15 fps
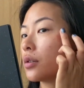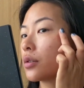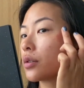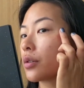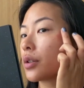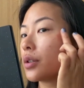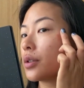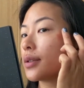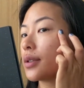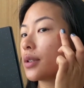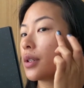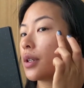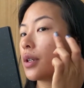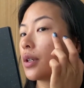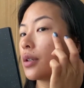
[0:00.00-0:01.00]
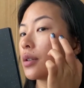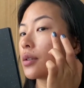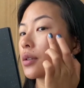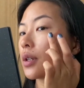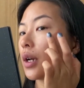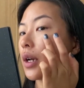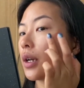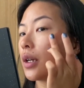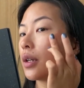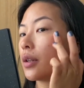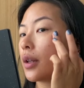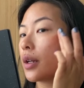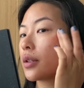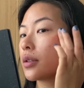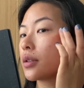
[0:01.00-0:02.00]
So you can see the side
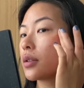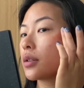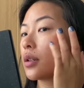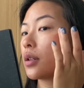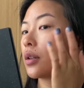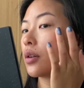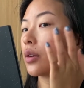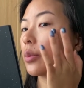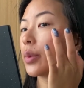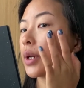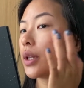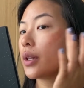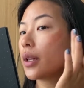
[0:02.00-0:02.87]
that's a little bit